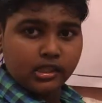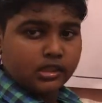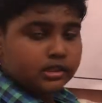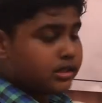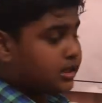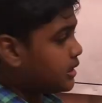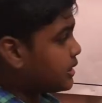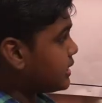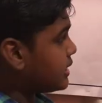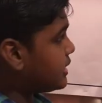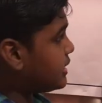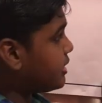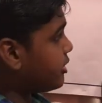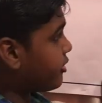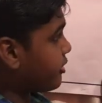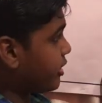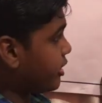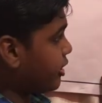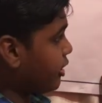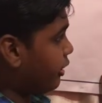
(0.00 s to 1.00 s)
This is the
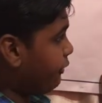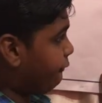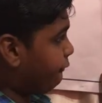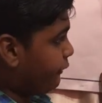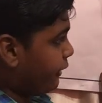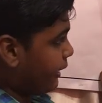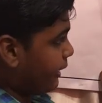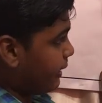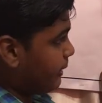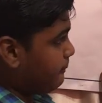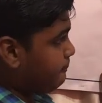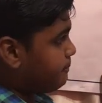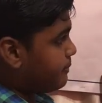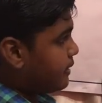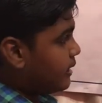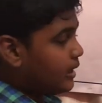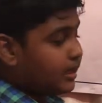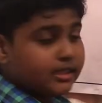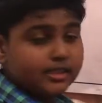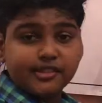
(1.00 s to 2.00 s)
ring of fire.
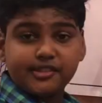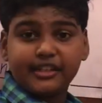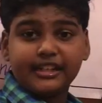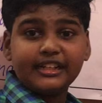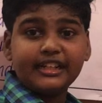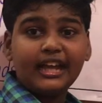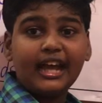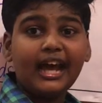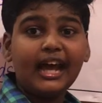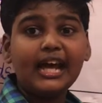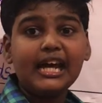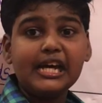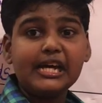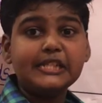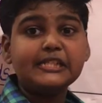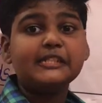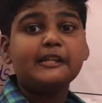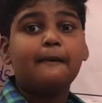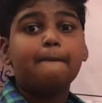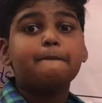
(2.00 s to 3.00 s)
So it has
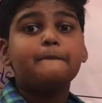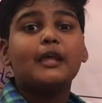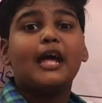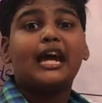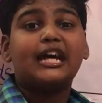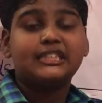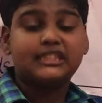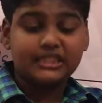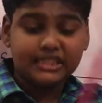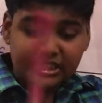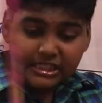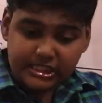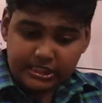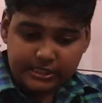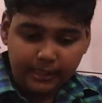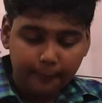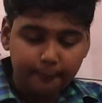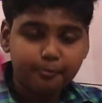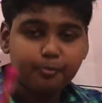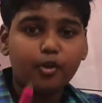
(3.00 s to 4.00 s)
a
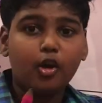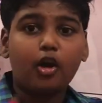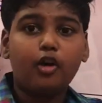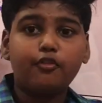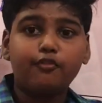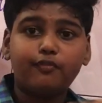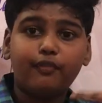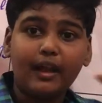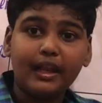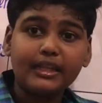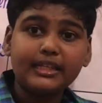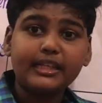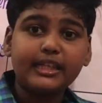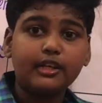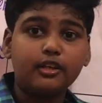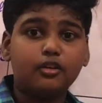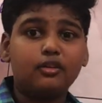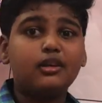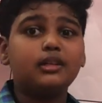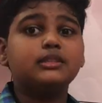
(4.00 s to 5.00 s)
system of
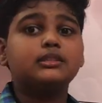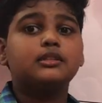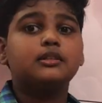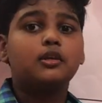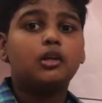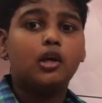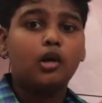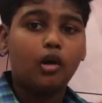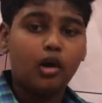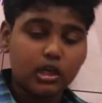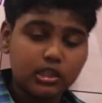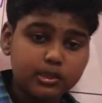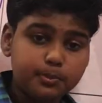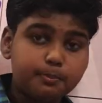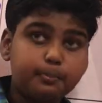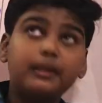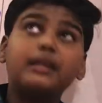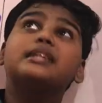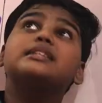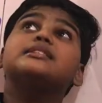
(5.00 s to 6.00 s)
volcanoes, hot
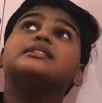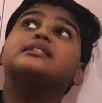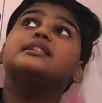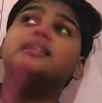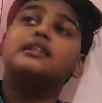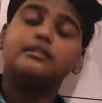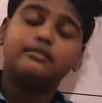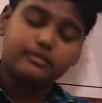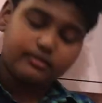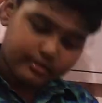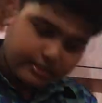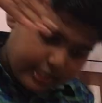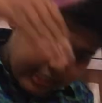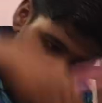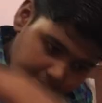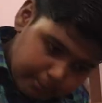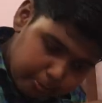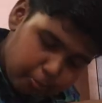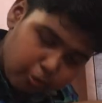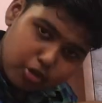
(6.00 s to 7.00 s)
springs,
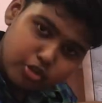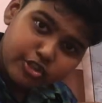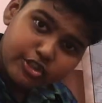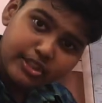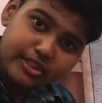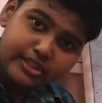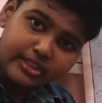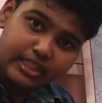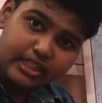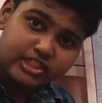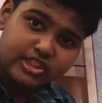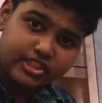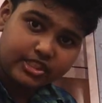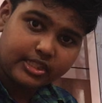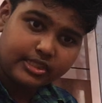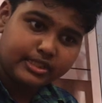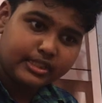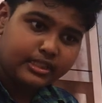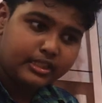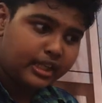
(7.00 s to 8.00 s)
deep ocean
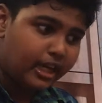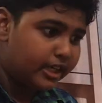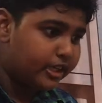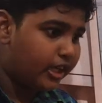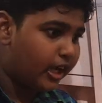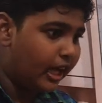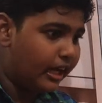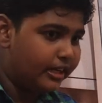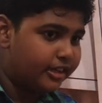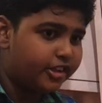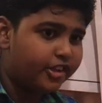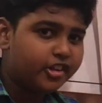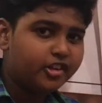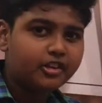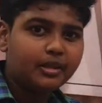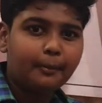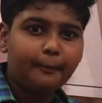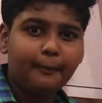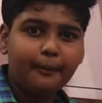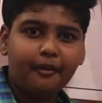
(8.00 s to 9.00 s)
trenches. Do you
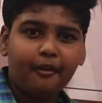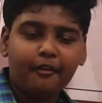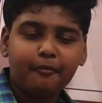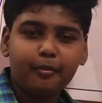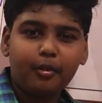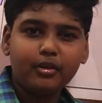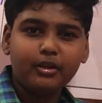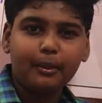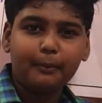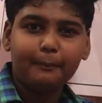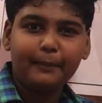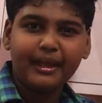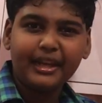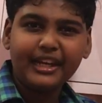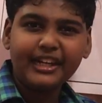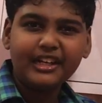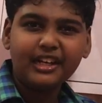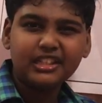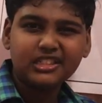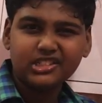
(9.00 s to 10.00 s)
know about the
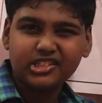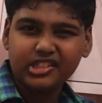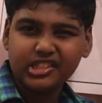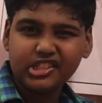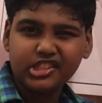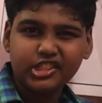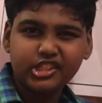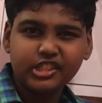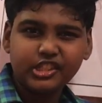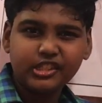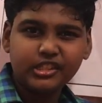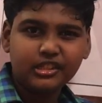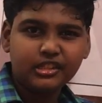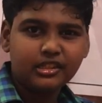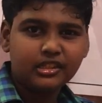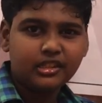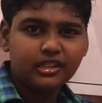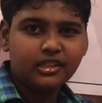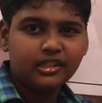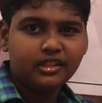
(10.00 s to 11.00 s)
Ms.Ryona trench,
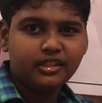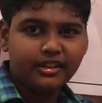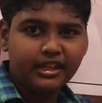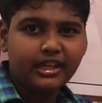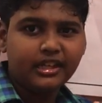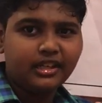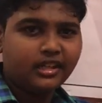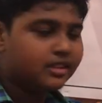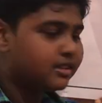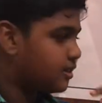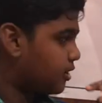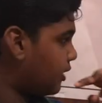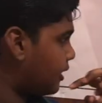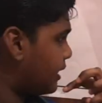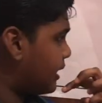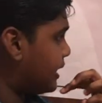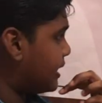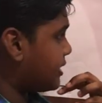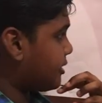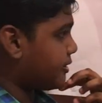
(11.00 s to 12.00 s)
right? So
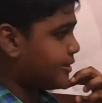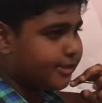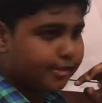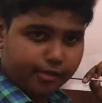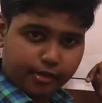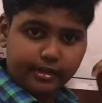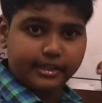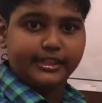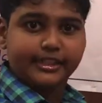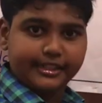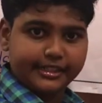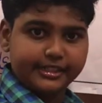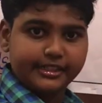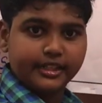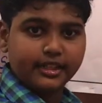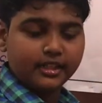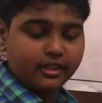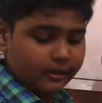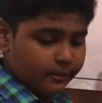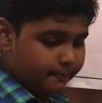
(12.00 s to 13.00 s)
it is also located here.